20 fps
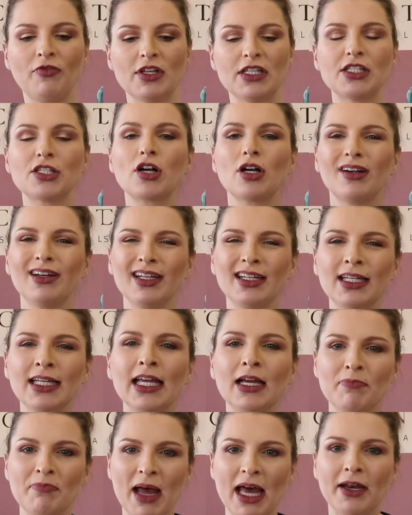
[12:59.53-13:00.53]
It's starting to
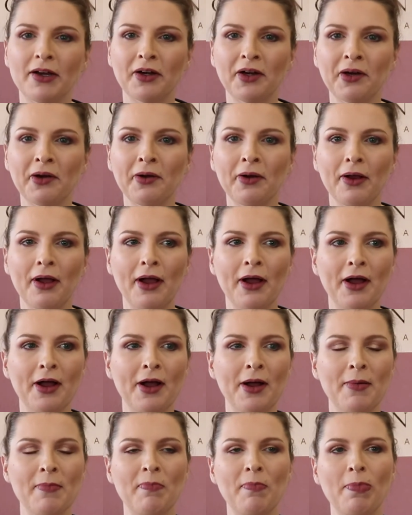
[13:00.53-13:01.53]
get better
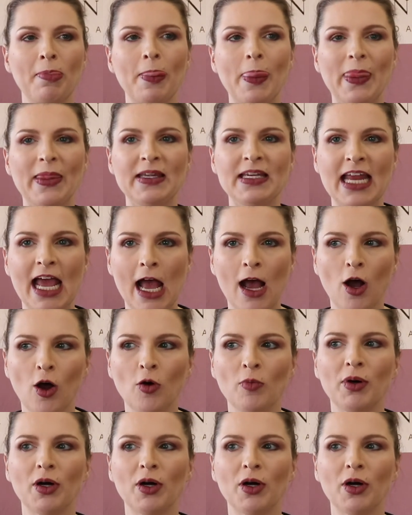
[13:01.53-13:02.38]
now,